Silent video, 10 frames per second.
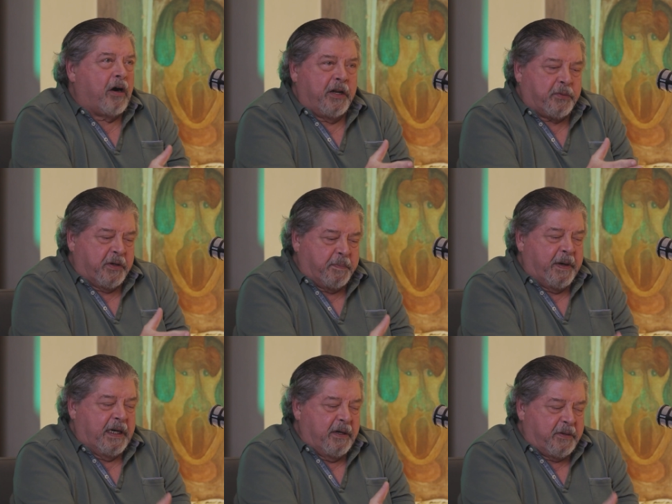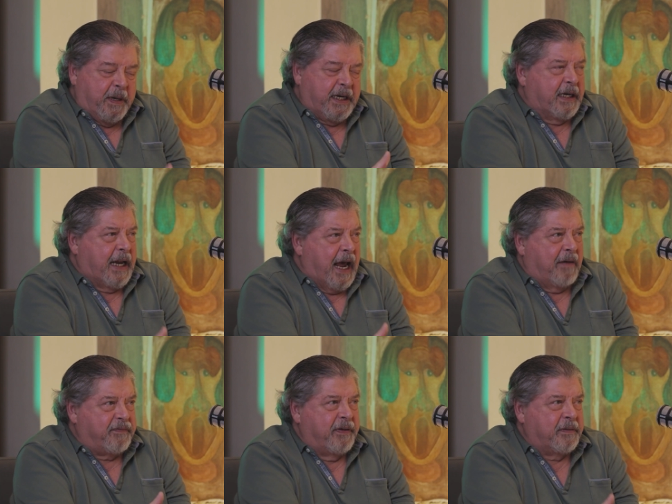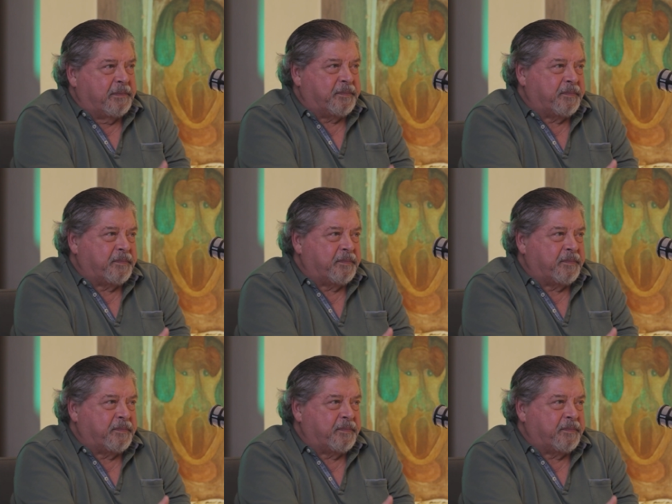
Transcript: Congress was split, split in half.